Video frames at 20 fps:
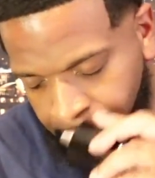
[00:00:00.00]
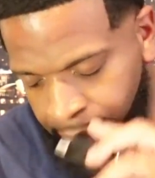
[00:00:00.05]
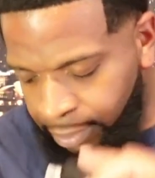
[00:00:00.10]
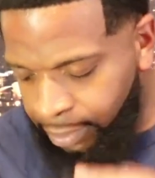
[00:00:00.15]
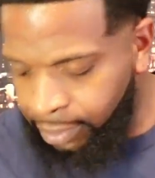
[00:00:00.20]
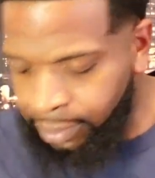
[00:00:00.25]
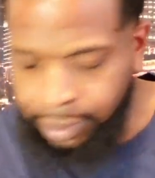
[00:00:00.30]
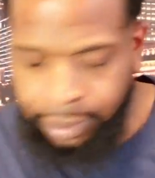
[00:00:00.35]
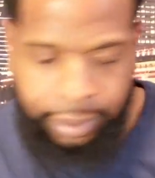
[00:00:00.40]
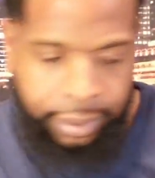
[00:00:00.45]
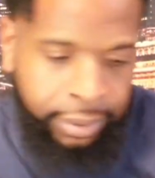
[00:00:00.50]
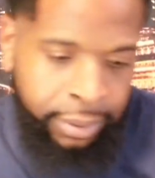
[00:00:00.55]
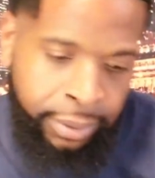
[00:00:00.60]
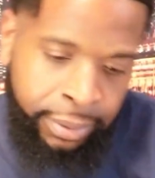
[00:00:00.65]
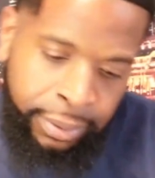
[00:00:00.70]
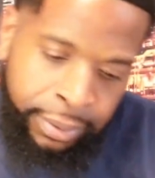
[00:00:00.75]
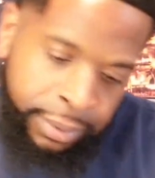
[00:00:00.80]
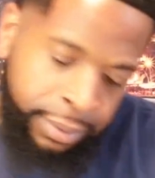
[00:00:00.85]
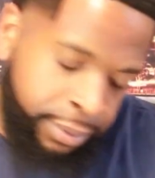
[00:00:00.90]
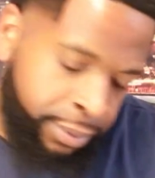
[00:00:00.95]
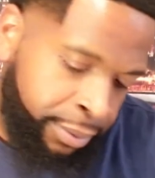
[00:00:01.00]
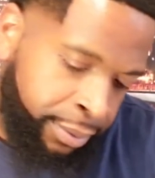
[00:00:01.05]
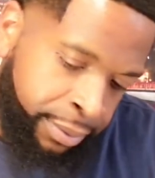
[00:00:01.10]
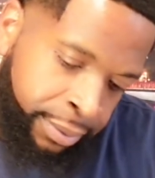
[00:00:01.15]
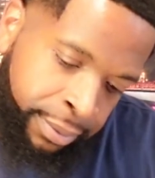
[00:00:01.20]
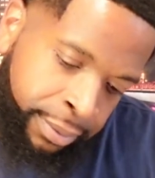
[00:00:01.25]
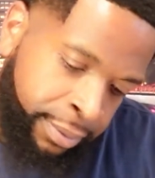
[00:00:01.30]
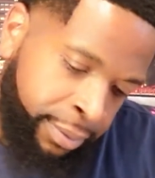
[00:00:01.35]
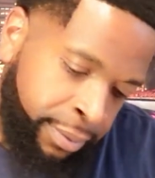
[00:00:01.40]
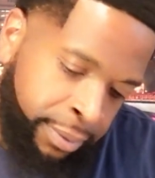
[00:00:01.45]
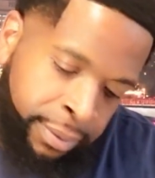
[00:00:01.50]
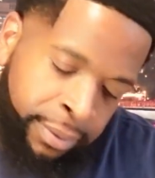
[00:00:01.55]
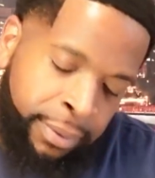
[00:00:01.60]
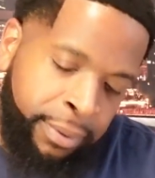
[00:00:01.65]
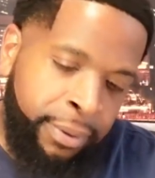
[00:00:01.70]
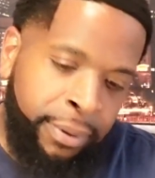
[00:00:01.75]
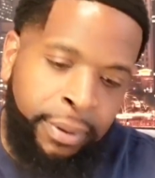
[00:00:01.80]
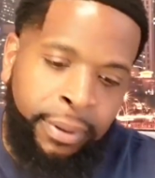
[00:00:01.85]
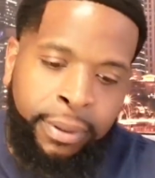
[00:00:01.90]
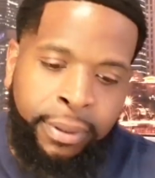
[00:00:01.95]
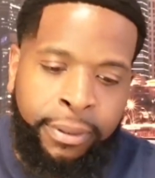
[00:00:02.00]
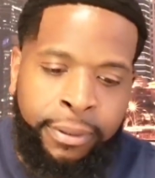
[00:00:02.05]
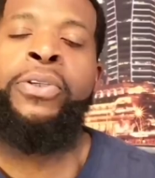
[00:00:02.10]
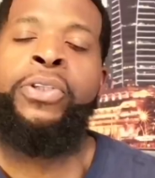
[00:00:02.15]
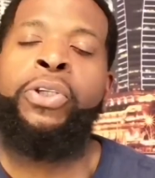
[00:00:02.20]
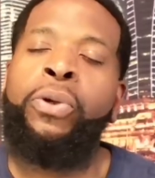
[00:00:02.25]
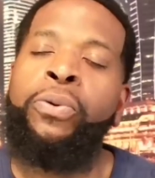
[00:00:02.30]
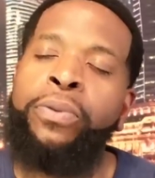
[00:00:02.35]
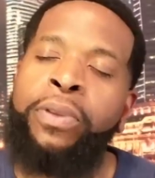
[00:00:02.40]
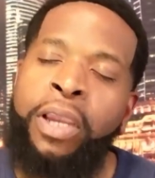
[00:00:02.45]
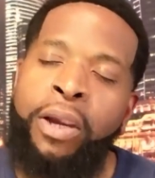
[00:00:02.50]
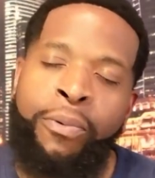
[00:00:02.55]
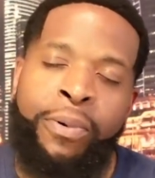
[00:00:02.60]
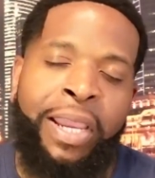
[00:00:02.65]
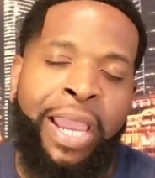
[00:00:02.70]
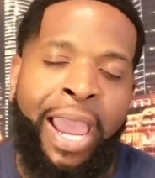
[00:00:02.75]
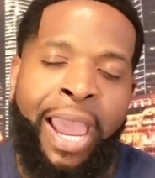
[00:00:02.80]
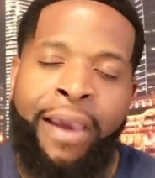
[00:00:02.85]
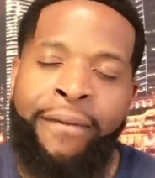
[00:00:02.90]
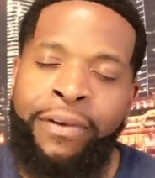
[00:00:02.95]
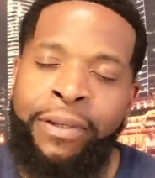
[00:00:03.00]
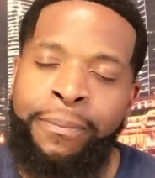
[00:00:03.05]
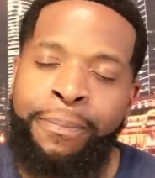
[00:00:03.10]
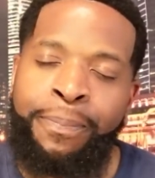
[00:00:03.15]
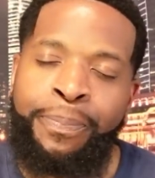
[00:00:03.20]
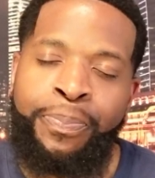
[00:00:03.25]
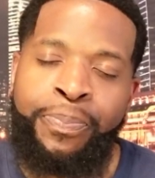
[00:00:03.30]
you. So there we have it.